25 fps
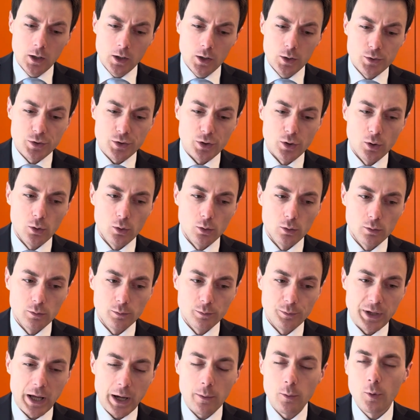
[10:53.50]
So
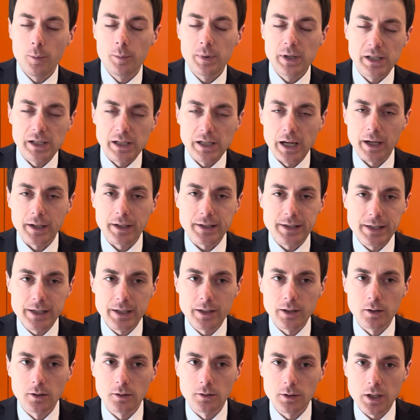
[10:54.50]
that would be the
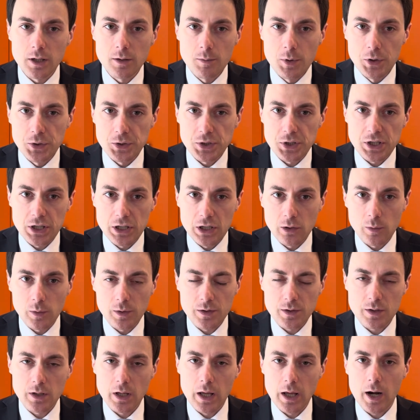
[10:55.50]
ideal email
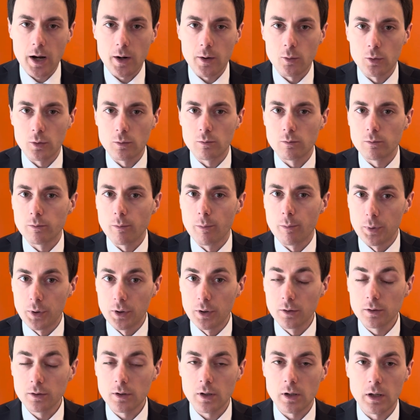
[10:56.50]
sequence that I would
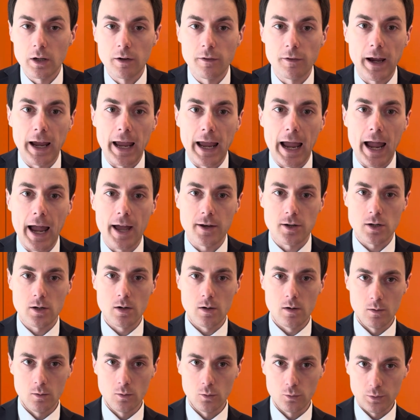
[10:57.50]
build if I had
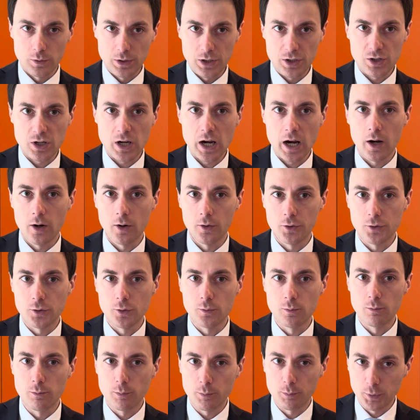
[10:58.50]
to reach out to
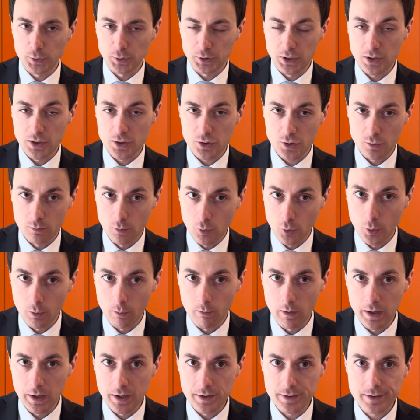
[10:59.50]
potential
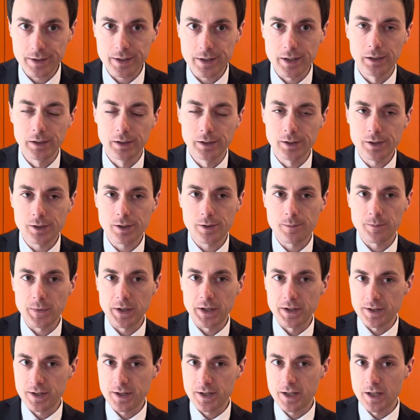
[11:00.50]
motivated sellers
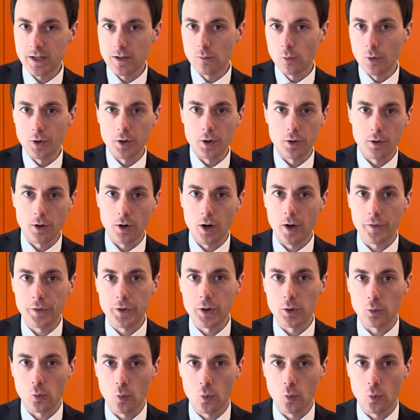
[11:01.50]
and see whether or not they're